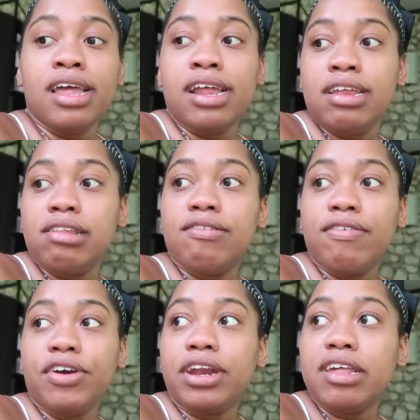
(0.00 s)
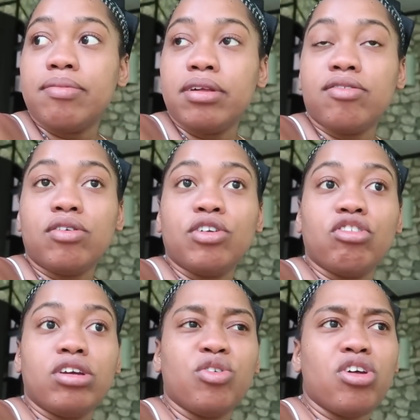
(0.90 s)
This is a very nice place for a
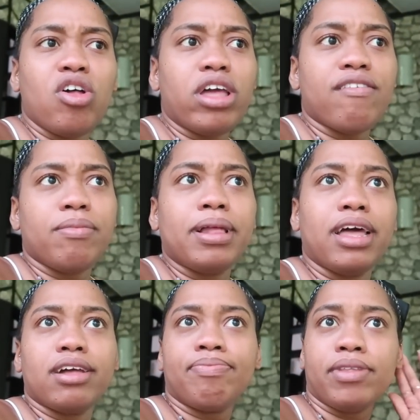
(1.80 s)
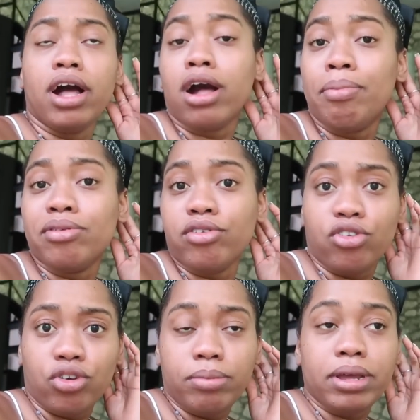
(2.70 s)
retreat. It would only have to be like a couple's
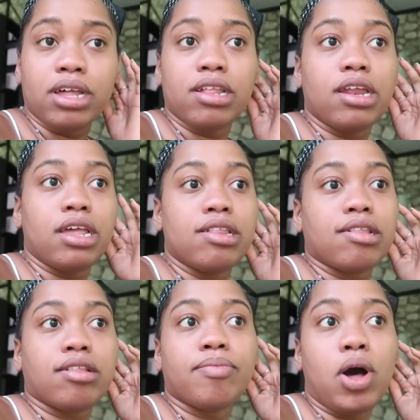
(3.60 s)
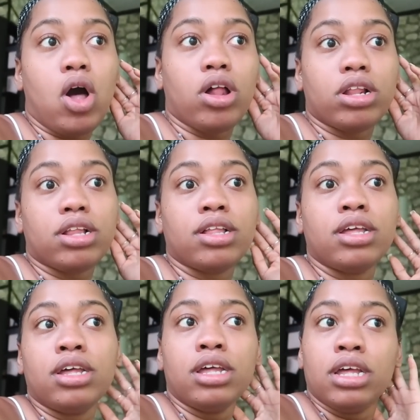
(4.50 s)
retreat because it is small.
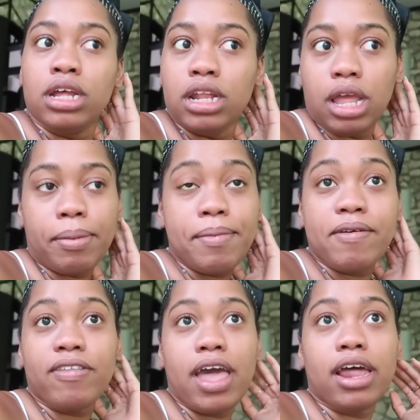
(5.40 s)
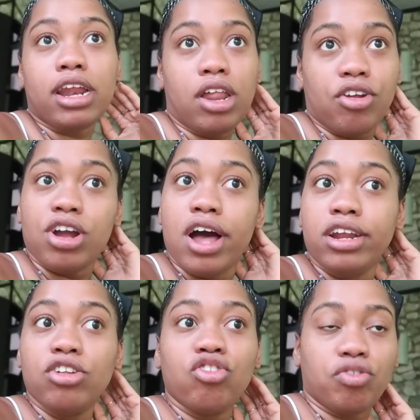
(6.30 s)
Like maybe if they had another
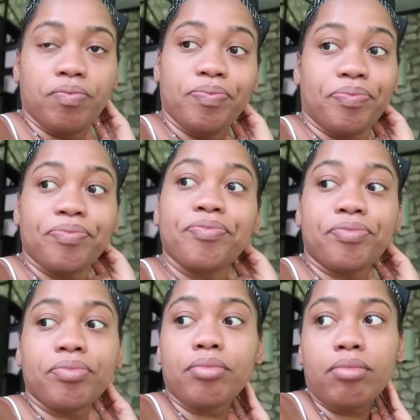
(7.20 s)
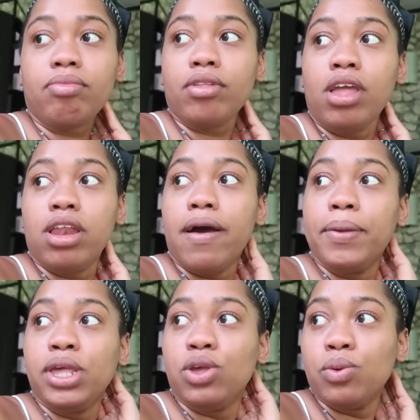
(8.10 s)
cottage, that'd
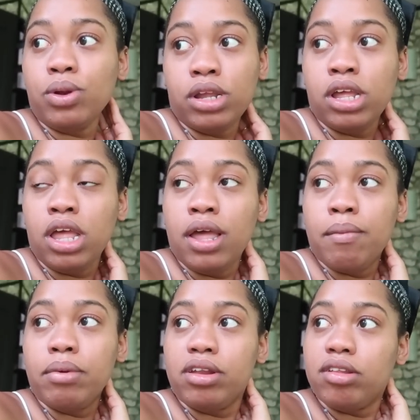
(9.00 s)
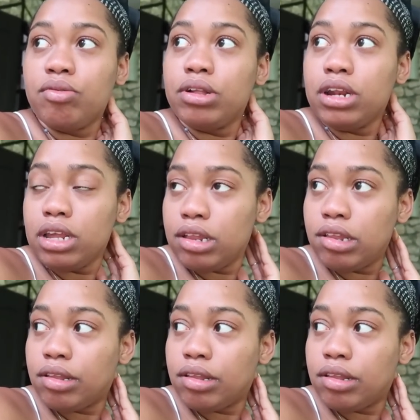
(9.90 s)
be cute. But this is really nice.